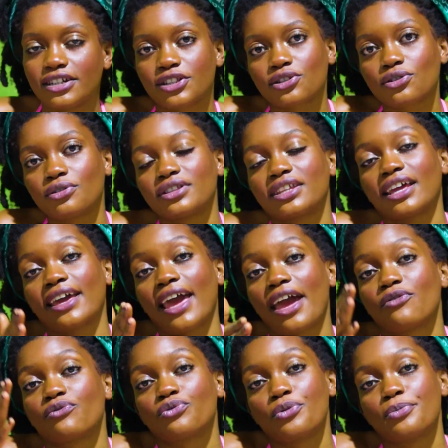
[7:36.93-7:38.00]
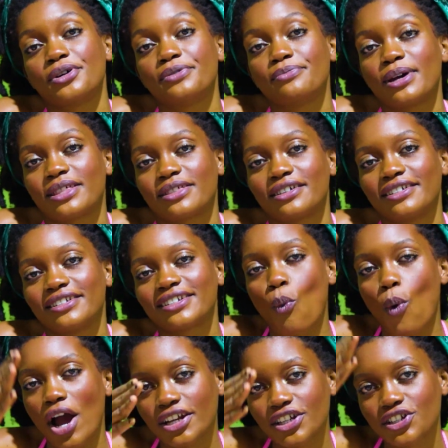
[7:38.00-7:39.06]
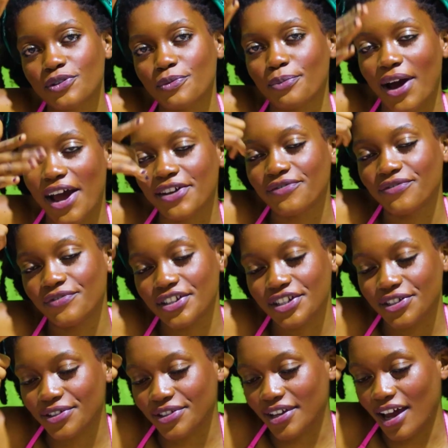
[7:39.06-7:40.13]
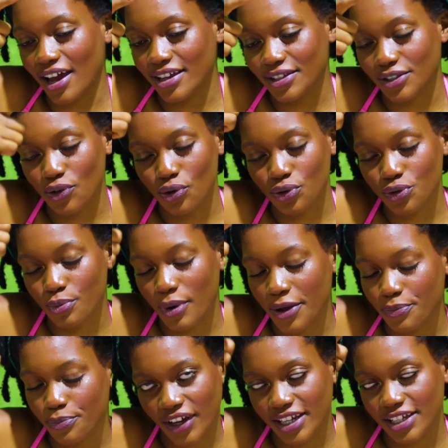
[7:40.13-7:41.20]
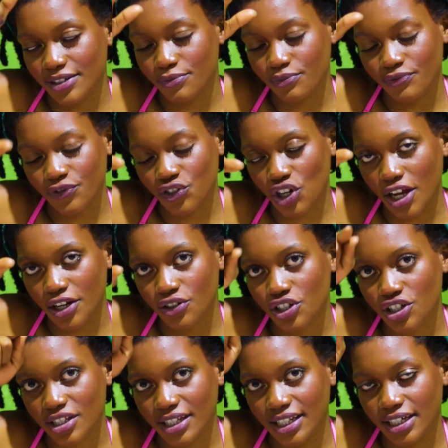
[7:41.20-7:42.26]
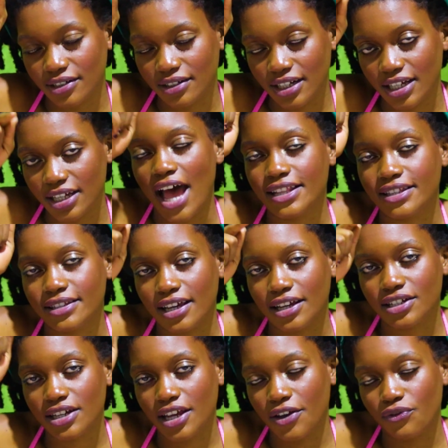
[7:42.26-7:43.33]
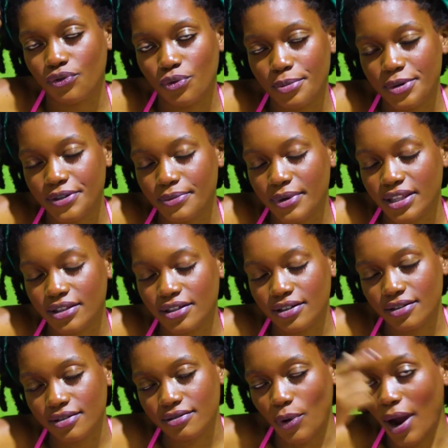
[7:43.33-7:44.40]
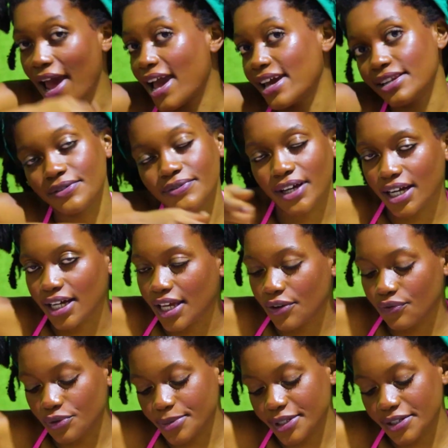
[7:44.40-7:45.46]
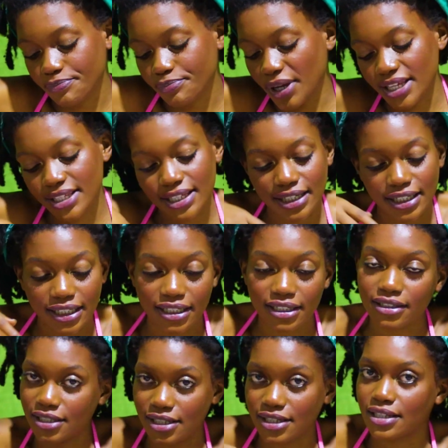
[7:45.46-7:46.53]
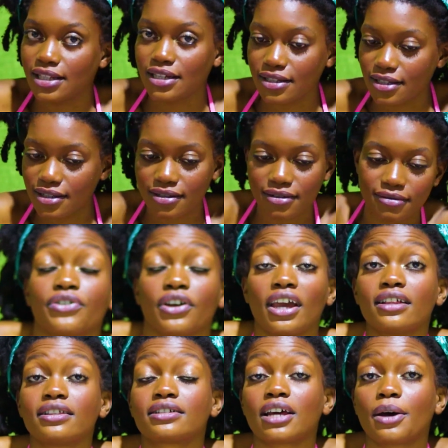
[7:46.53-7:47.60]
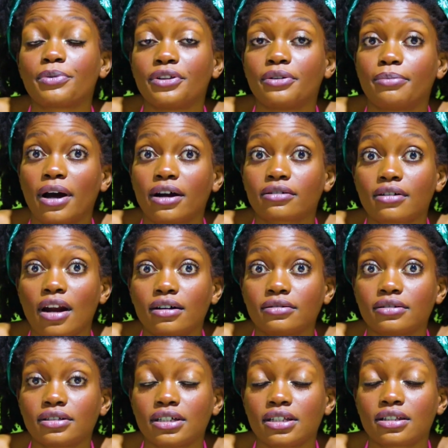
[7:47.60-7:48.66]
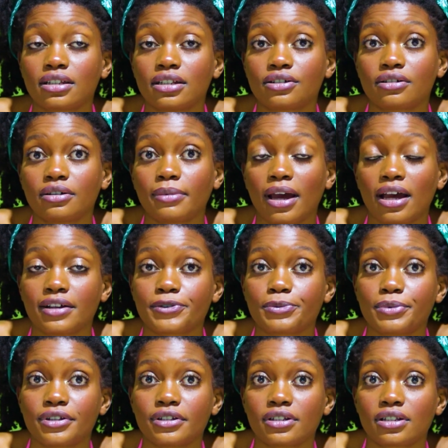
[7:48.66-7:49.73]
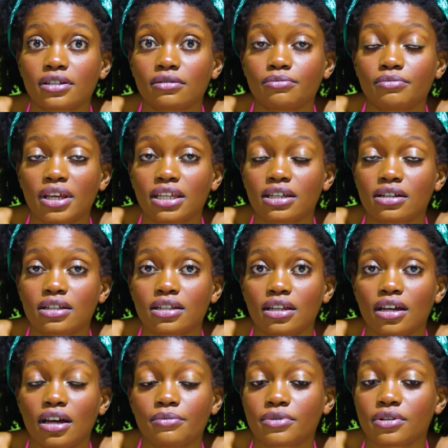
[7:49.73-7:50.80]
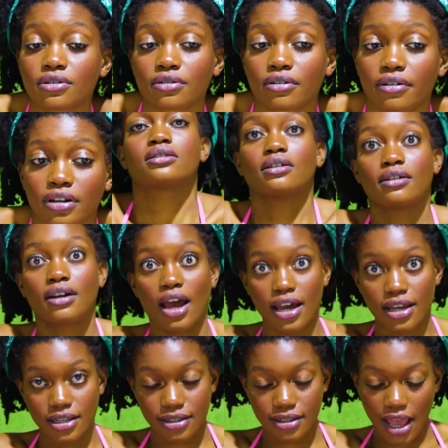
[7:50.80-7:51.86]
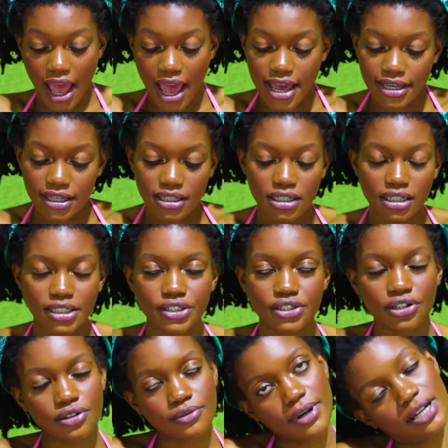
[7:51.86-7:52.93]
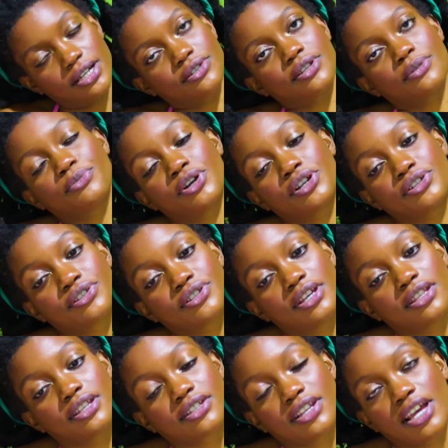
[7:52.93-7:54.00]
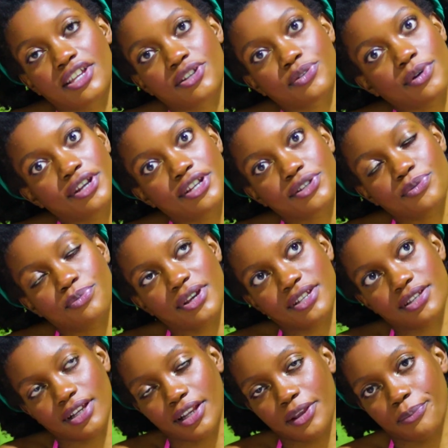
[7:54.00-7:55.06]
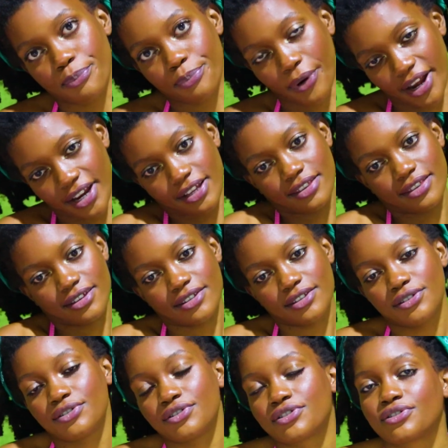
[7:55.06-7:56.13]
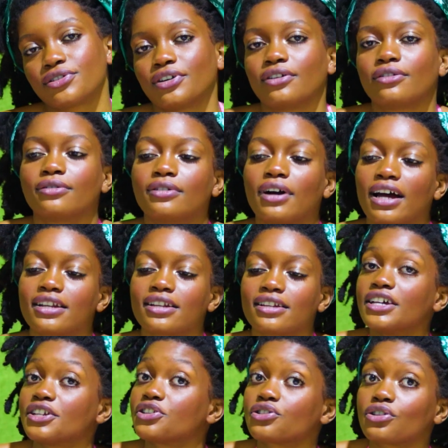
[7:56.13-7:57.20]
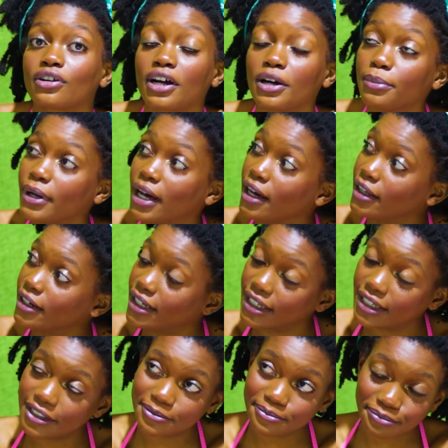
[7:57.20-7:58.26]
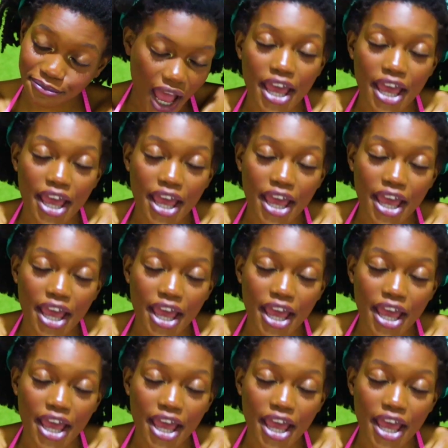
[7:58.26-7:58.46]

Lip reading: It's called the cave woman method. Watch my videos, guys. Go to my fucking channel, just click on it and search cave woman method, where I live like a cave woman. Basically, it's this. If you hear the tap in the background, it's literally my husband making tea. I'm so sorry. So guys, I don't know what else I'm going to say this. I just wanted to basically break this news to you and let's talk about it.